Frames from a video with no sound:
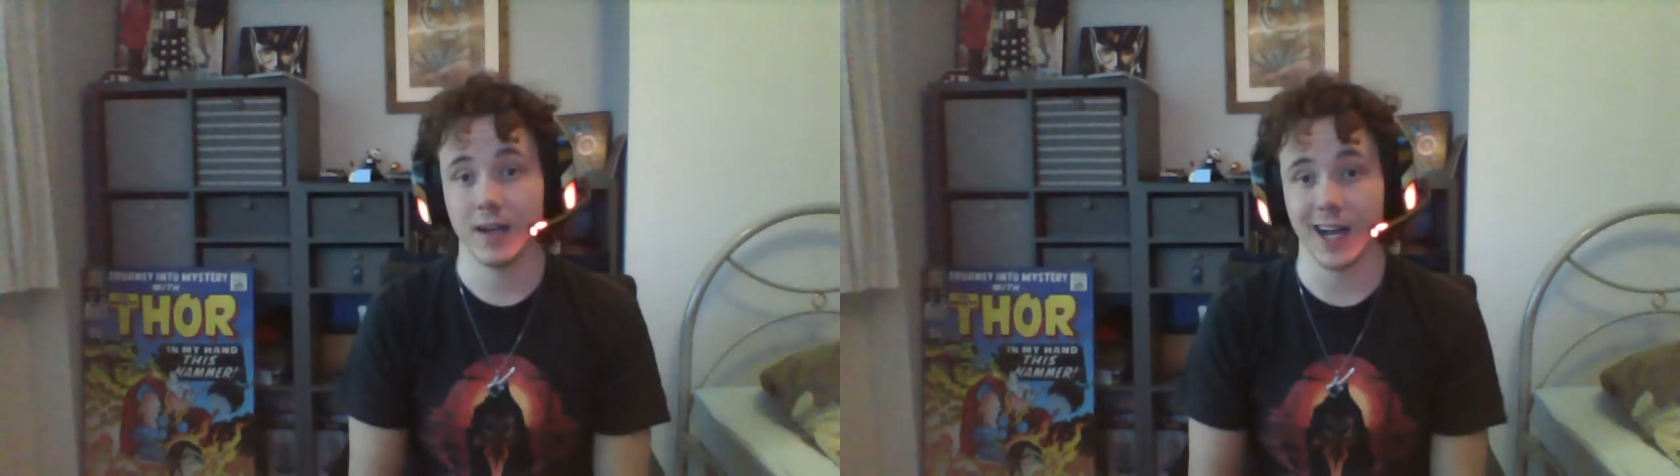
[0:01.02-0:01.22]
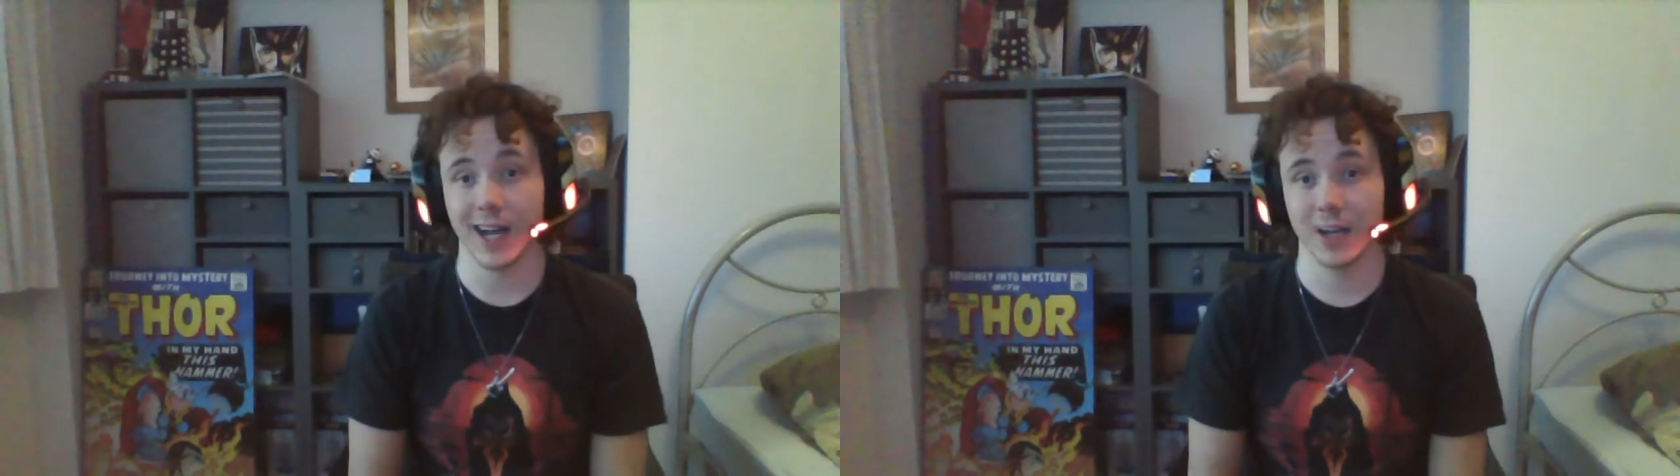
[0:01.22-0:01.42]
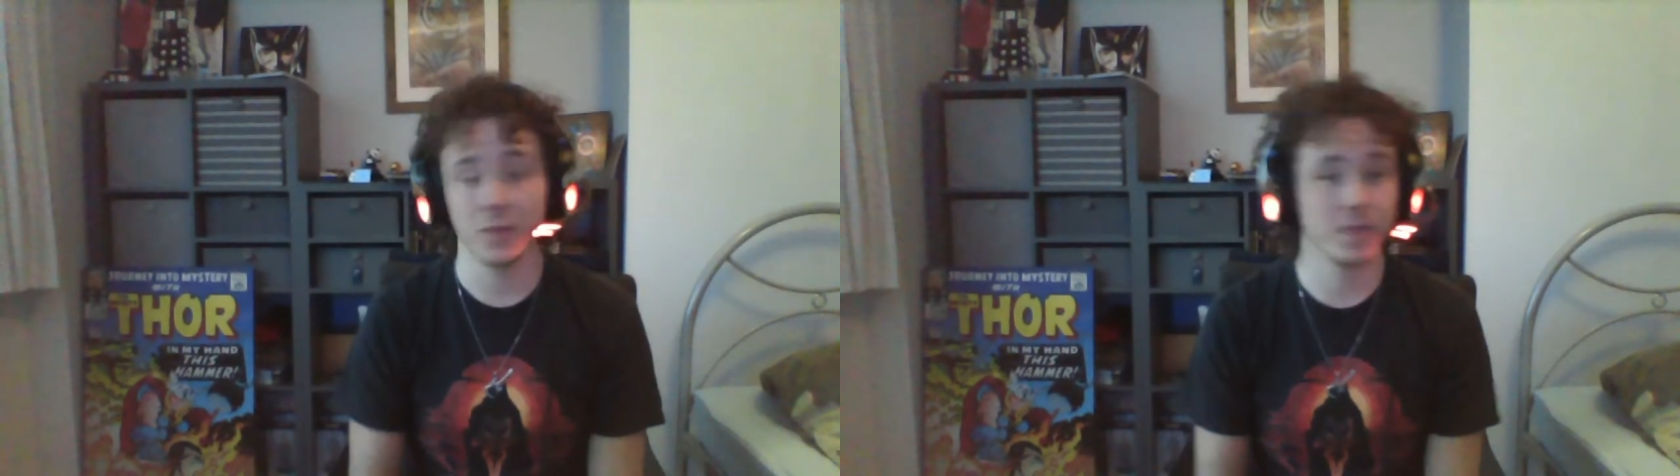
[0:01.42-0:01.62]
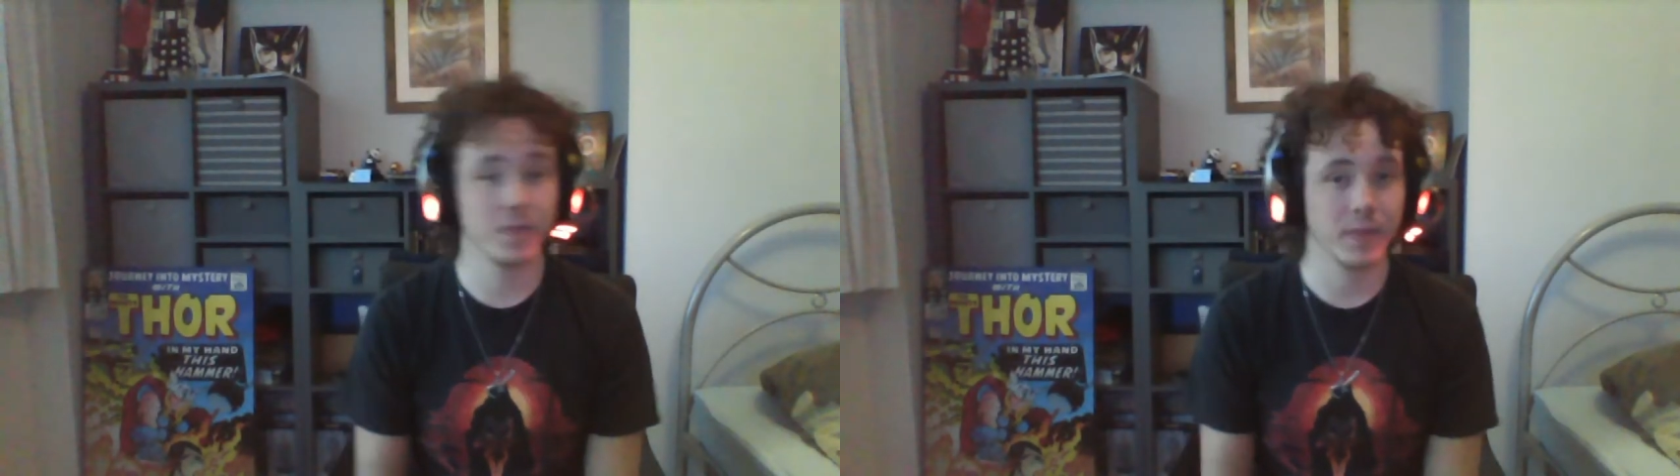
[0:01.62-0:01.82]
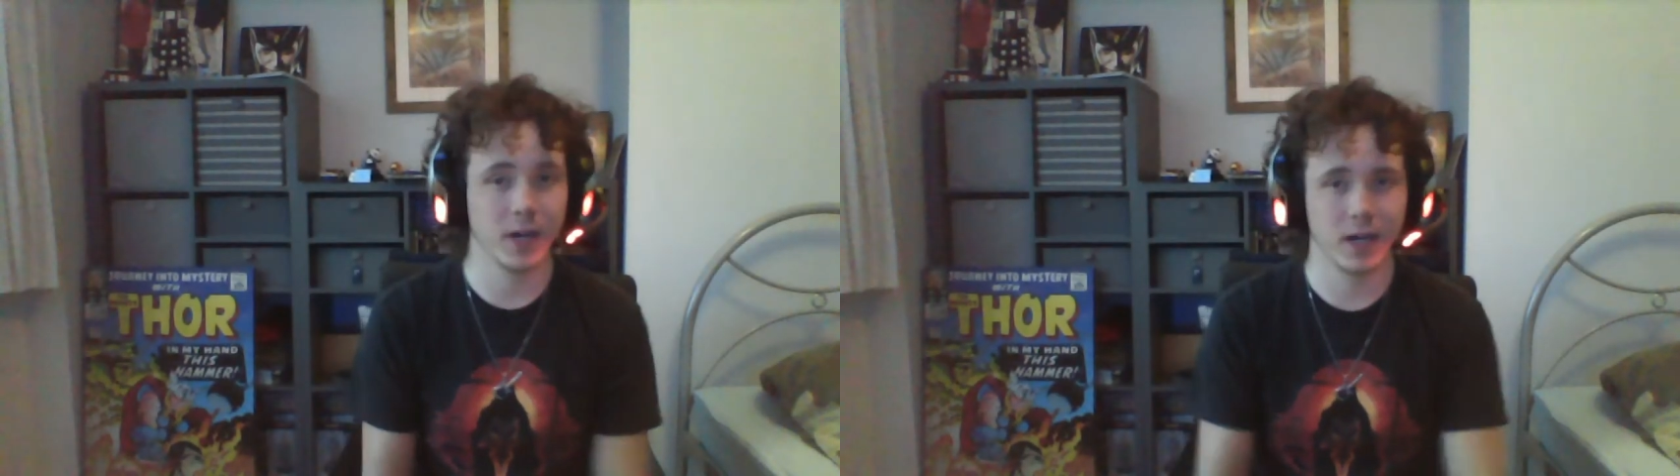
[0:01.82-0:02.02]
Hello,
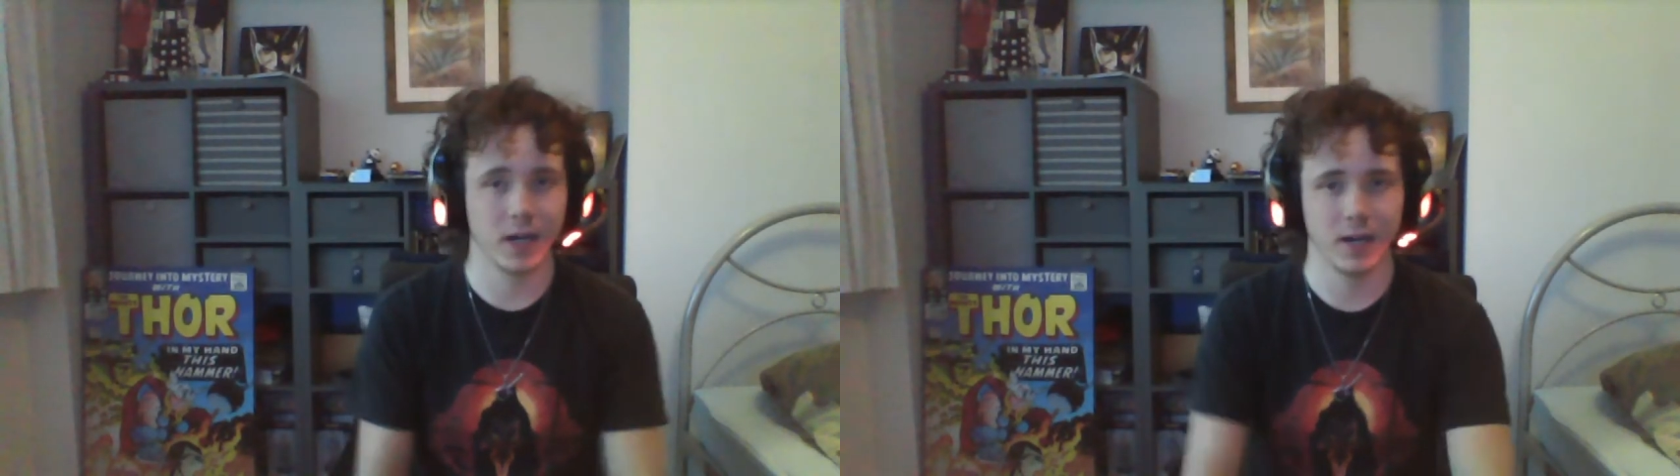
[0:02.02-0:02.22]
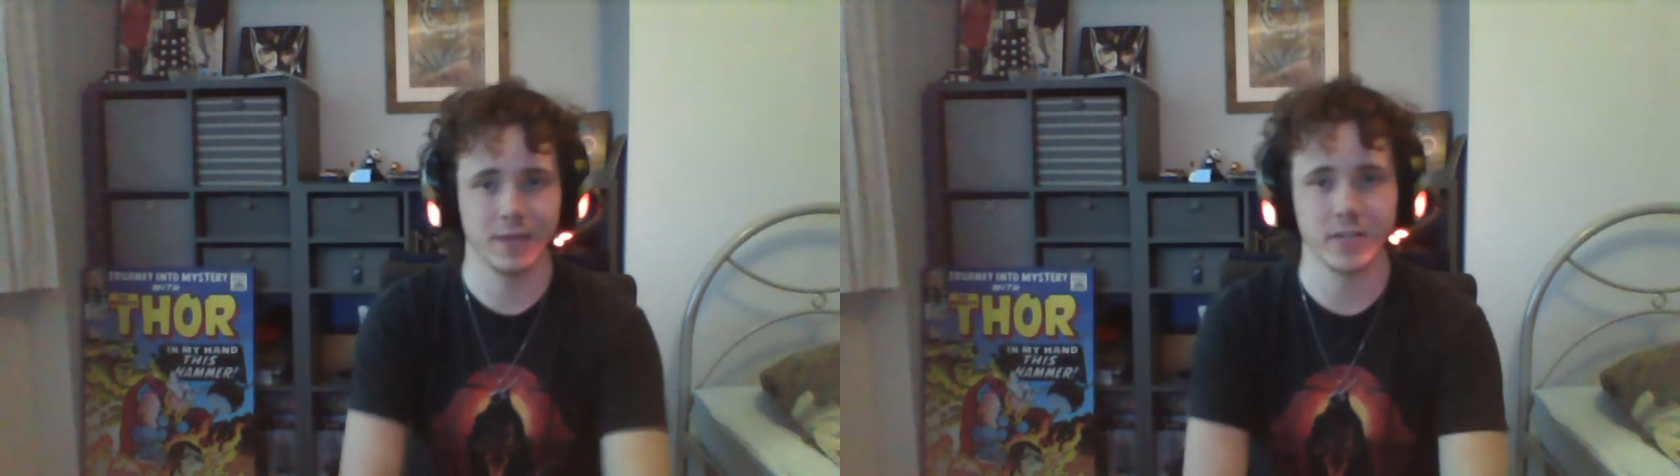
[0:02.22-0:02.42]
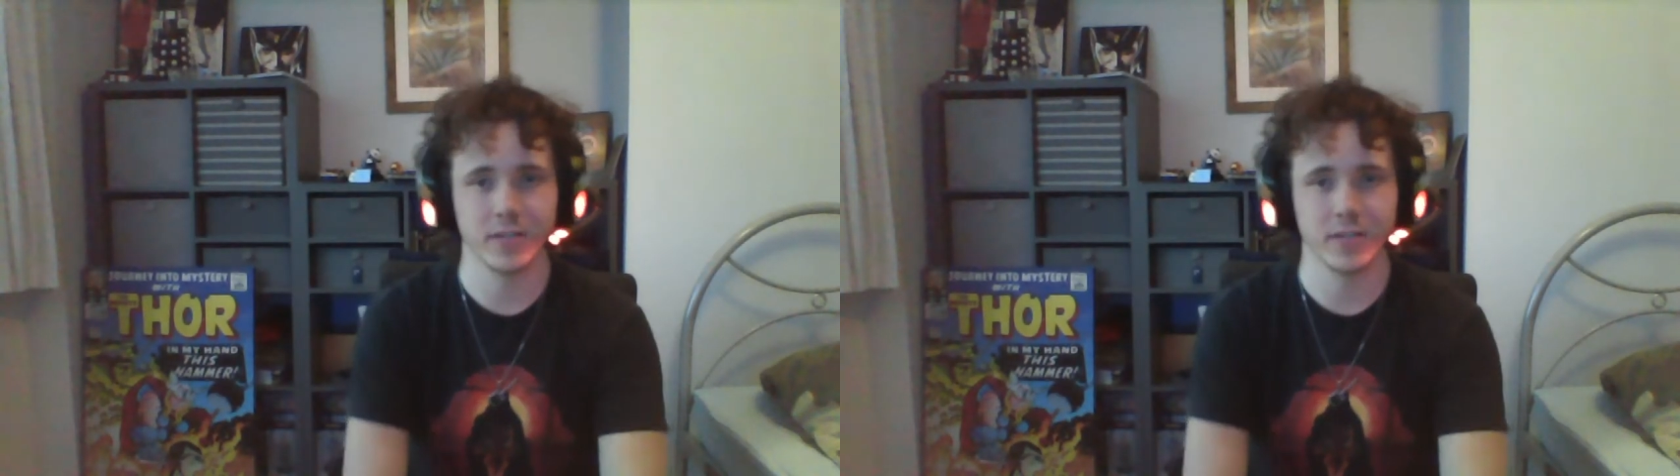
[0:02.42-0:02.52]
I'm